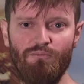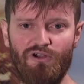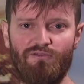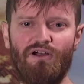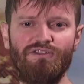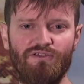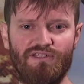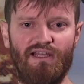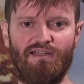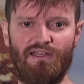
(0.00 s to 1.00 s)
but we've also
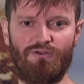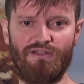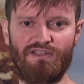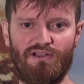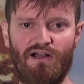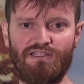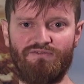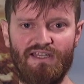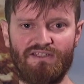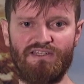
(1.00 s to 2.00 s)
slightly increased the cost
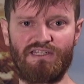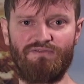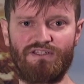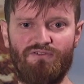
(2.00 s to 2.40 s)
of techs and civics